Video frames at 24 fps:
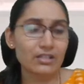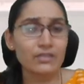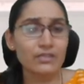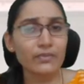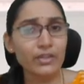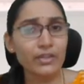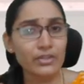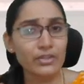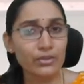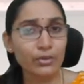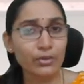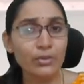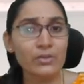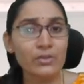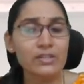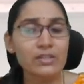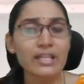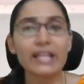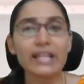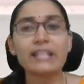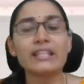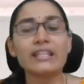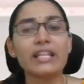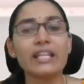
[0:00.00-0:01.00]
which shows
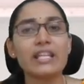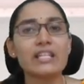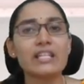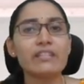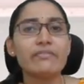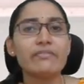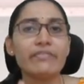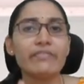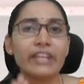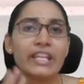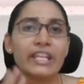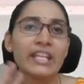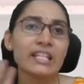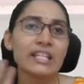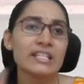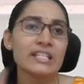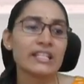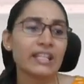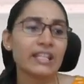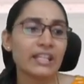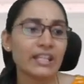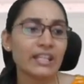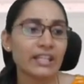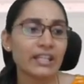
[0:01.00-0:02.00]
that there is a very
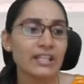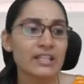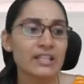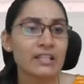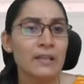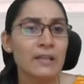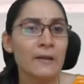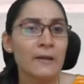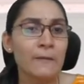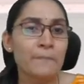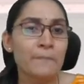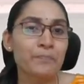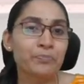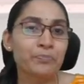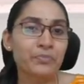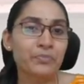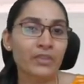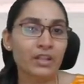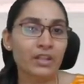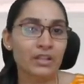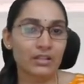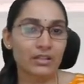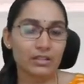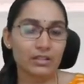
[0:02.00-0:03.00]
serious
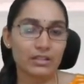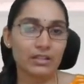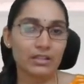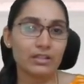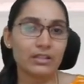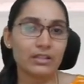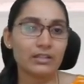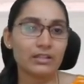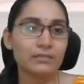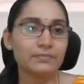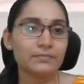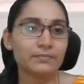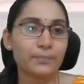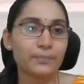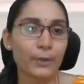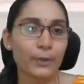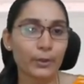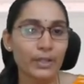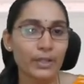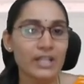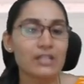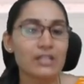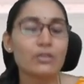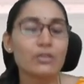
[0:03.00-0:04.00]

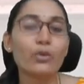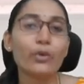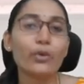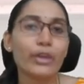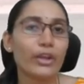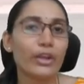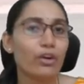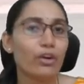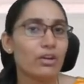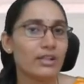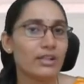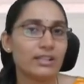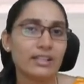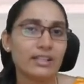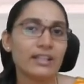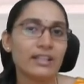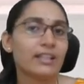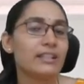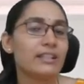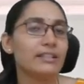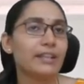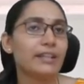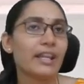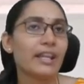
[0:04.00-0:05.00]
protest going on in the
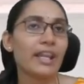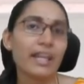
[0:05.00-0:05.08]
country,